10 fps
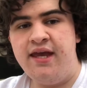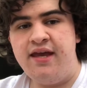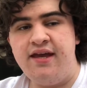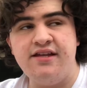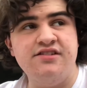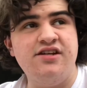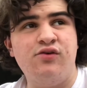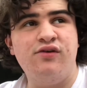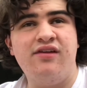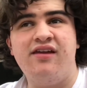And
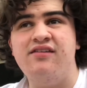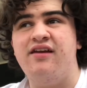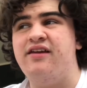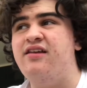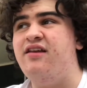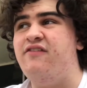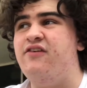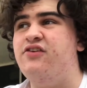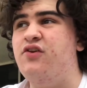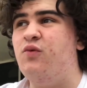generally, like, if you
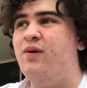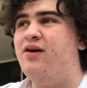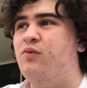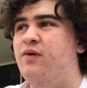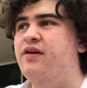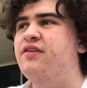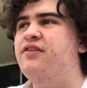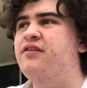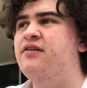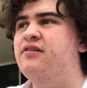do well with
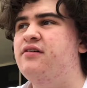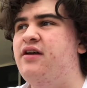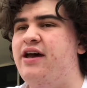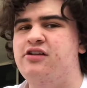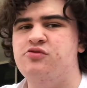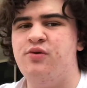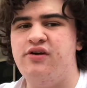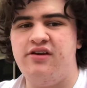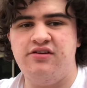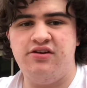algebra,
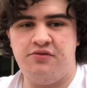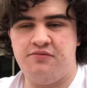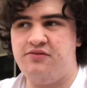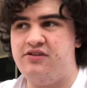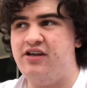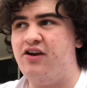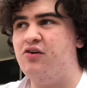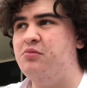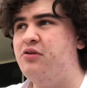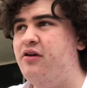you do
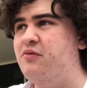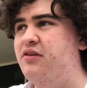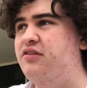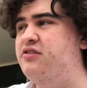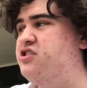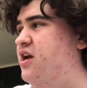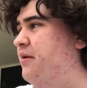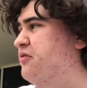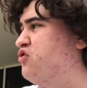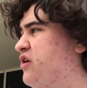terribly with
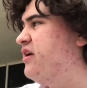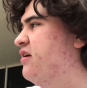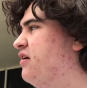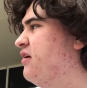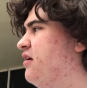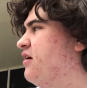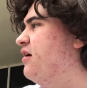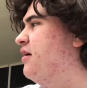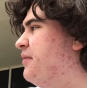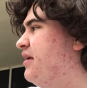geometry.
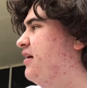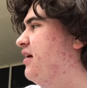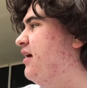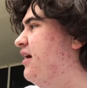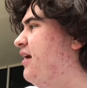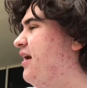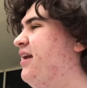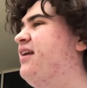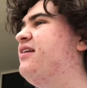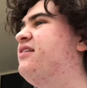I mean, I
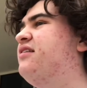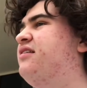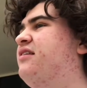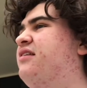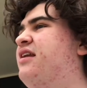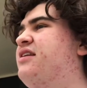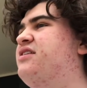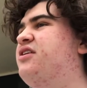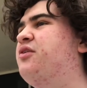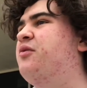kind of didn't
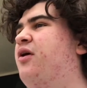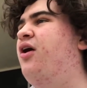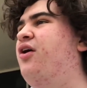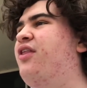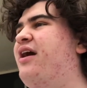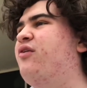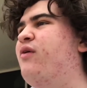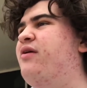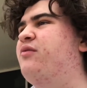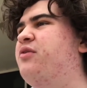do all that
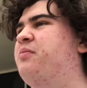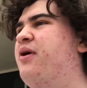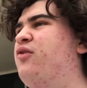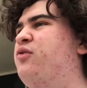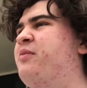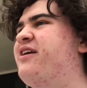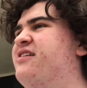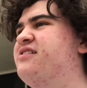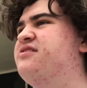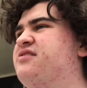great with both
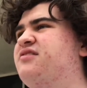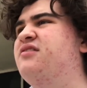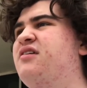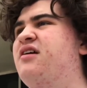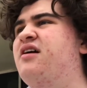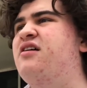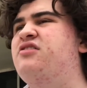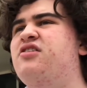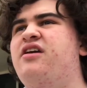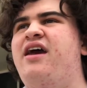because I
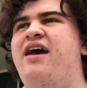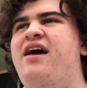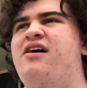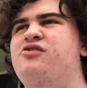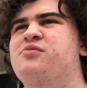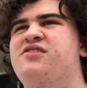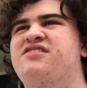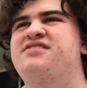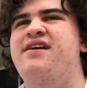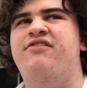took algebra in
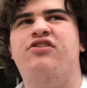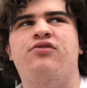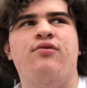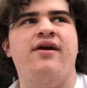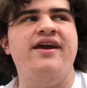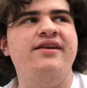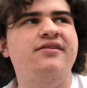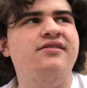seventh grade